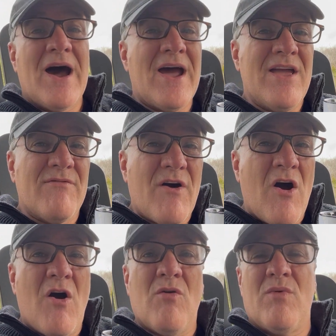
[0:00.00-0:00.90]
I have
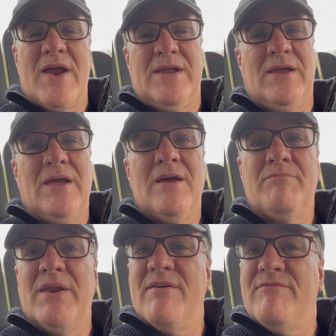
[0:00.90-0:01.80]
already
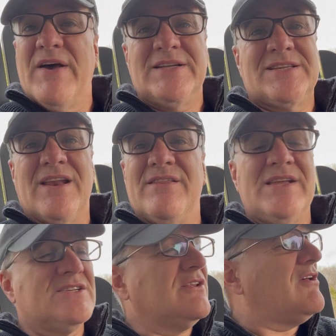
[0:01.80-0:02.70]
been invested in these